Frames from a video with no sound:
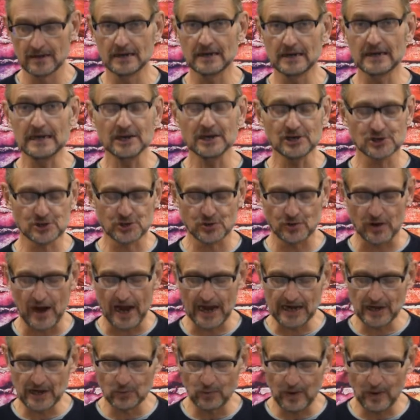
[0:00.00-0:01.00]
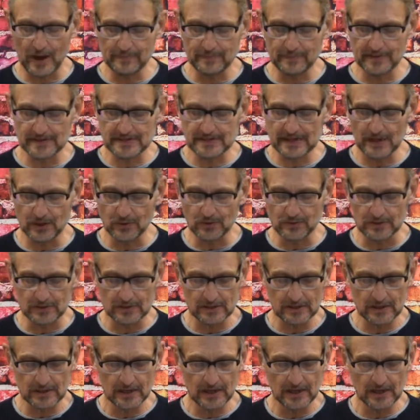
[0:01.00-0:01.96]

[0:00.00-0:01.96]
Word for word: He is trying to wipe us out.